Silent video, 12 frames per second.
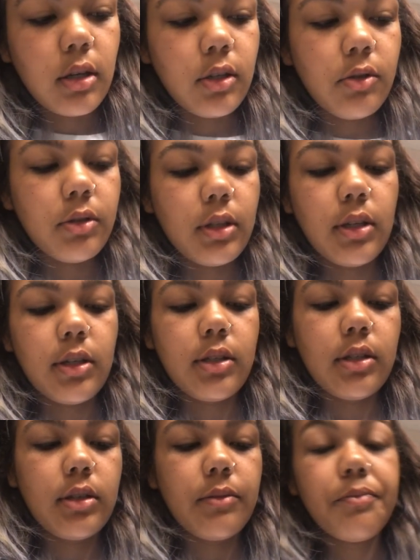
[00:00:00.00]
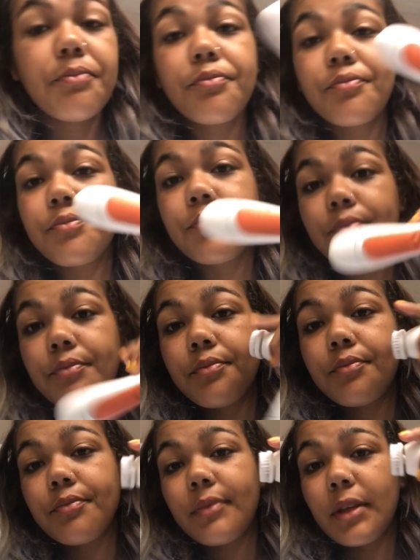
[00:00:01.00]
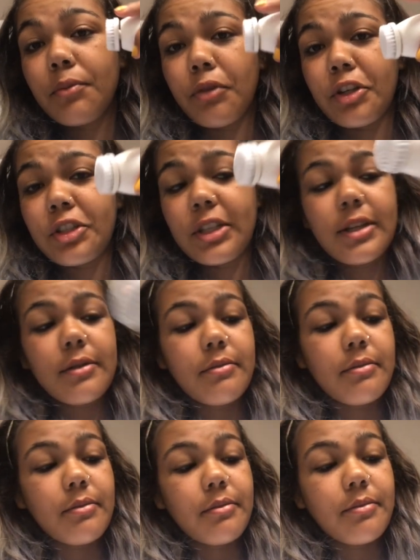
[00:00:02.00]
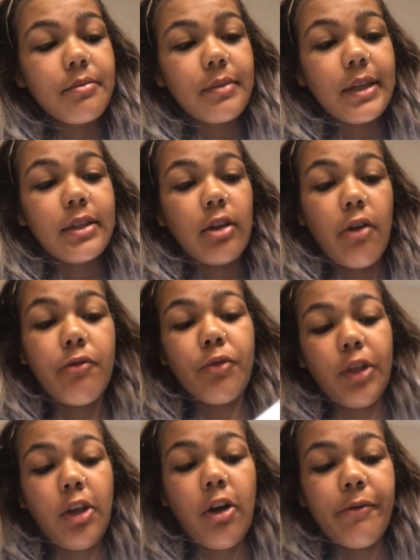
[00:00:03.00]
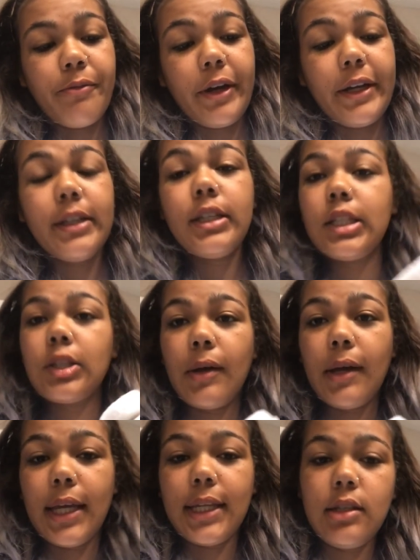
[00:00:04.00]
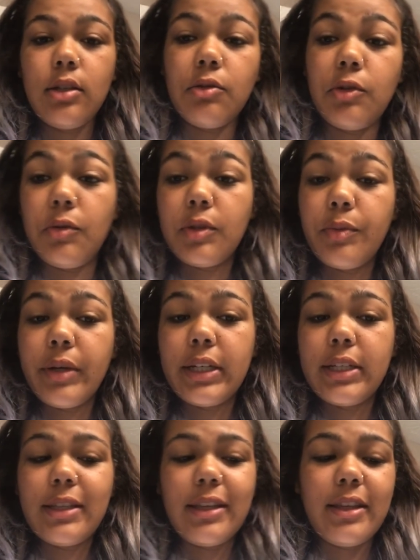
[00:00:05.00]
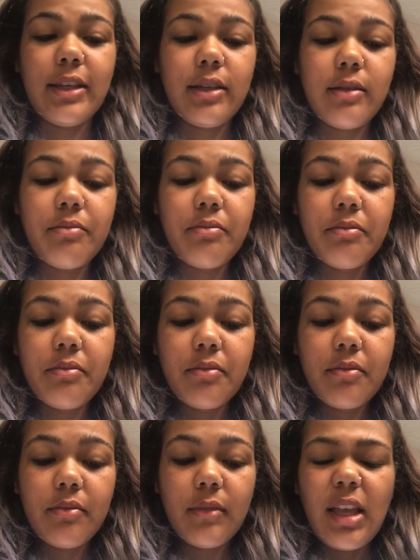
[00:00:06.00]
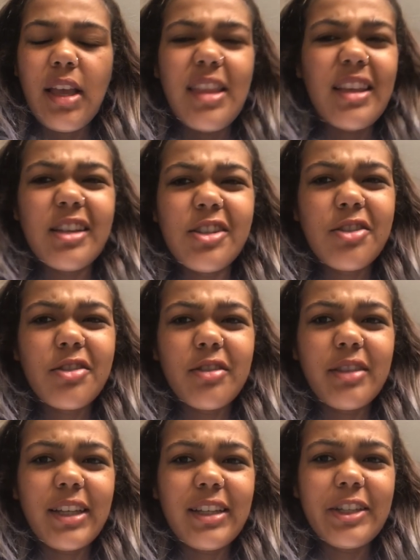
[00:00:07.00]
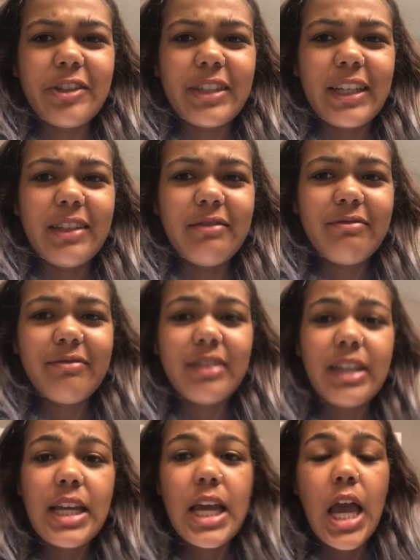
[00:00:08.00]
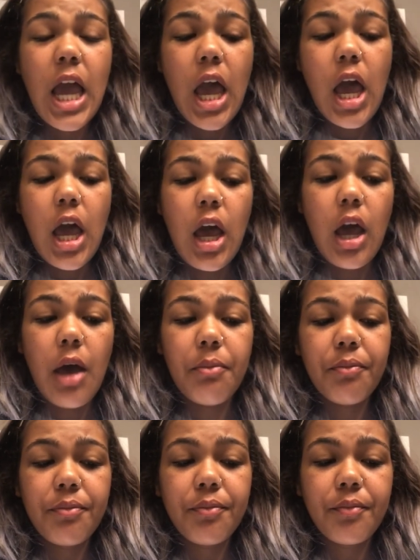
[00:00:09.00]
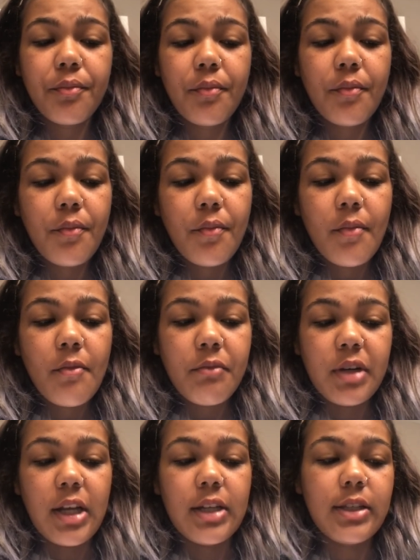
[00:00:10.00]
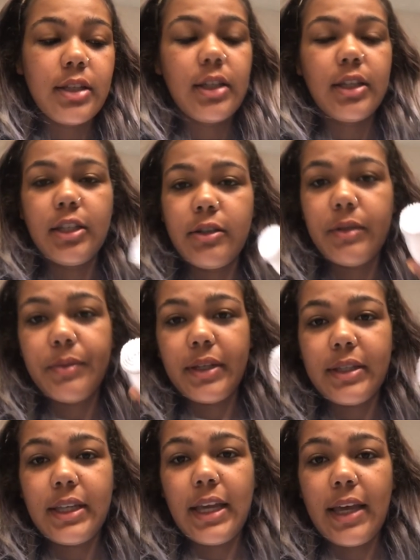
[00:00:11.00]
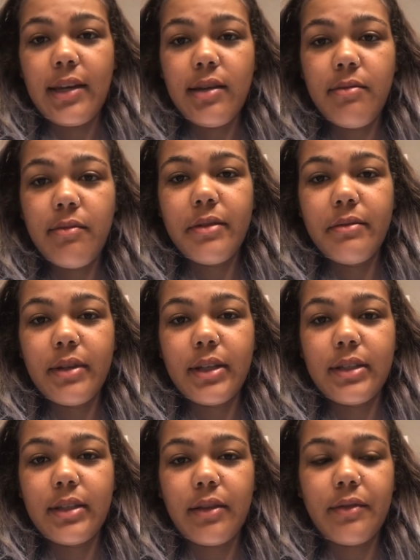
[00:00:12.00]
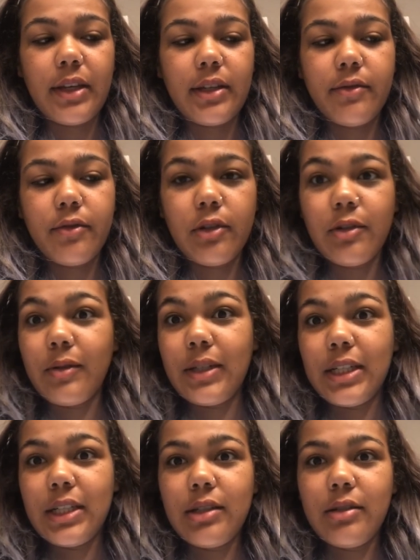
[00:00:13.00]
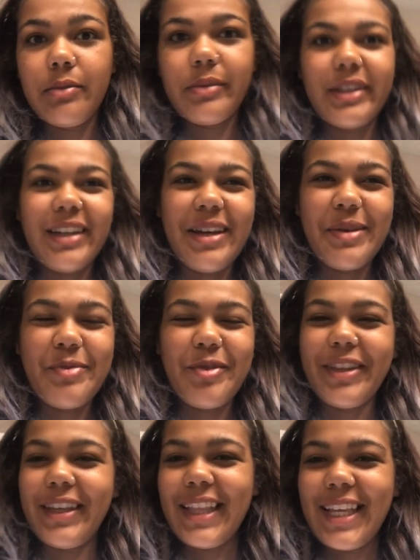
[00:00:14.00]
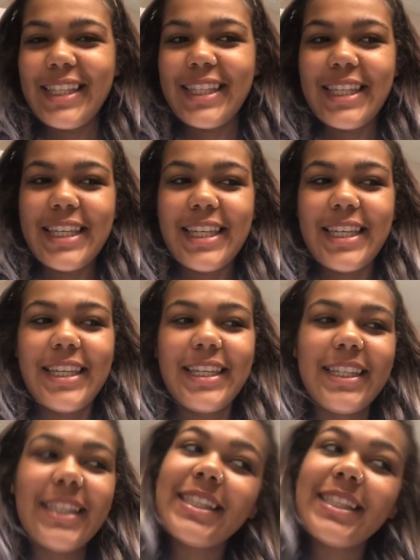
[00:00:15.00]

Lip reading: I use this, like, brush thing. It's really off-brand, so I don't know what the brand is, I think it's just called, like, Clear Skin. But honestly, I need to replace the head, because I've had it for a while, but I'm really lazy.